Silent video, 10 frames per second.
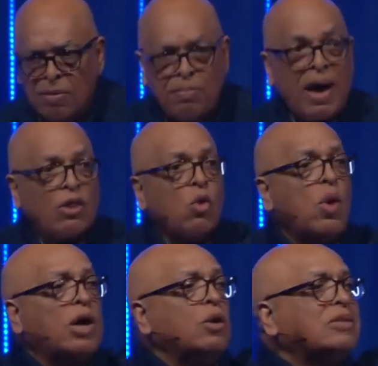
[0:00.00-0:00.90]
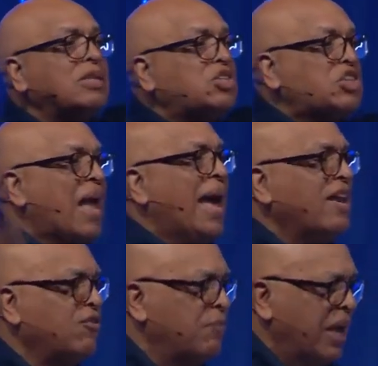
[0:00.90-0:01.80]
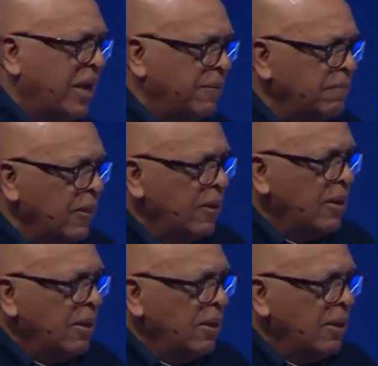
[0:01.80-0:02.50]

but by the one who's inside of me.